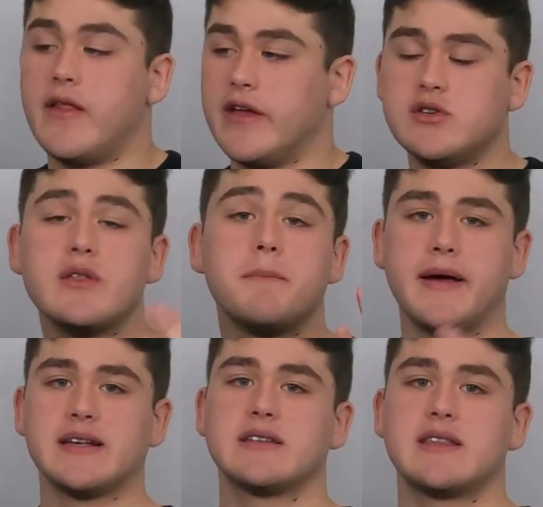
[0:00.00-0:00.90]
They do the
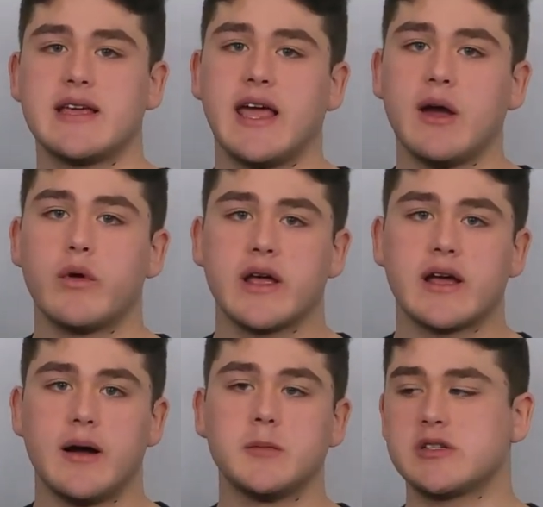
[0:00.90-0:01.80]
best that they can when it
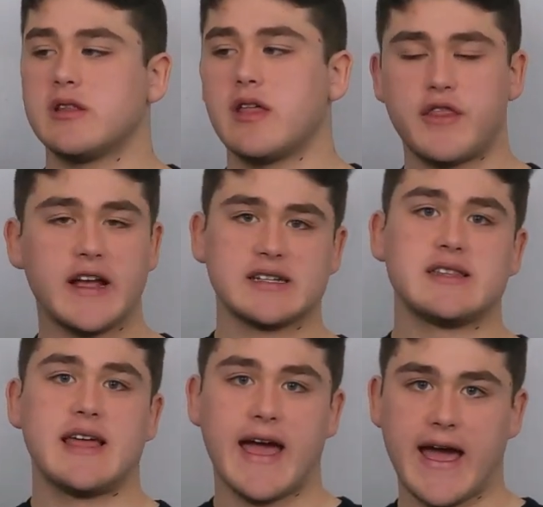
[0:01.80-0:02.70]
comes to the things
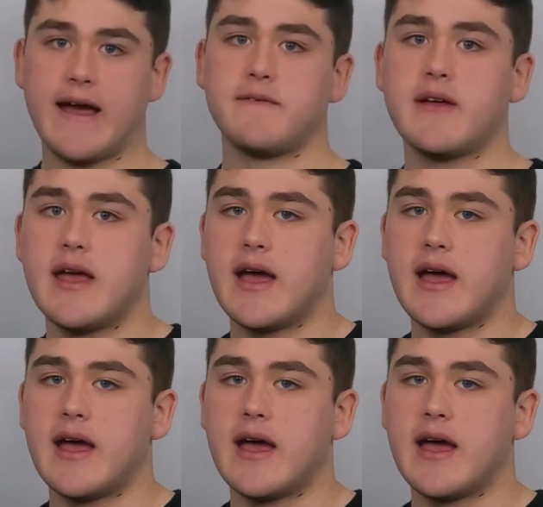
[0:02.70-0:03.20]
that they have.